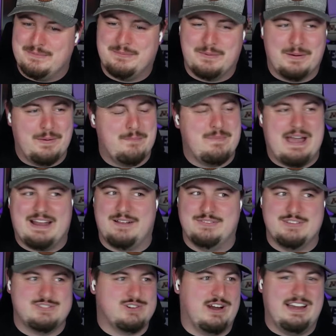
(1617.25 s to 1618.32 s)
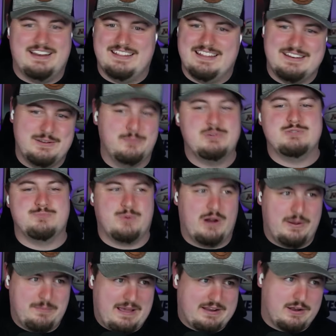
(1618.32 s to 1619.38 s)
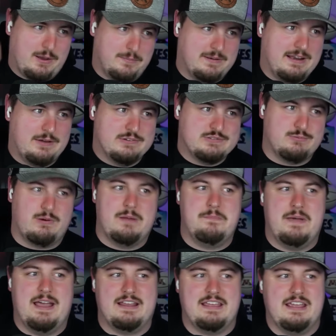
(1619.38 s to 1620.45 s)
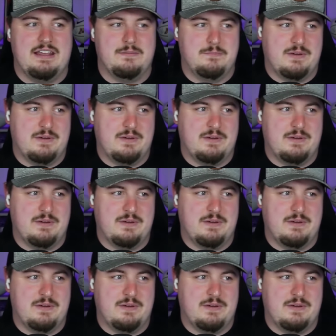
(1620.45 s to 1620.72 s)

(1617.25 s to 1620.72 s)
I'm back on the train. And then you just brought it back up and now it's right back in.